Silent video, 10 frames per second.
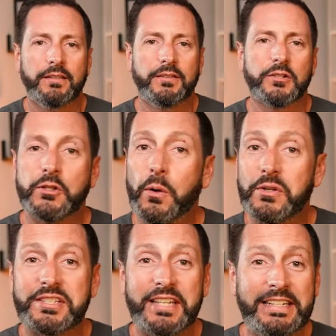There's no
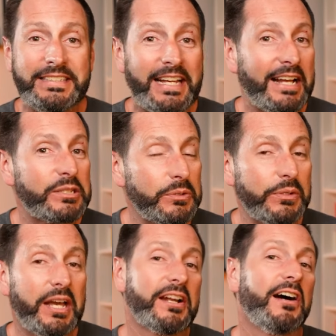estate tax when
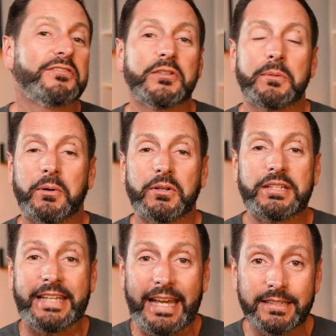you head off to the
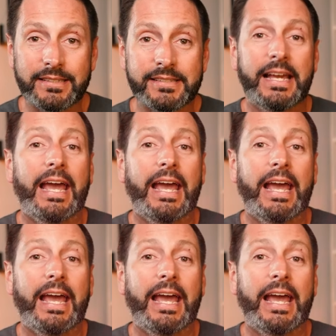pearly gates,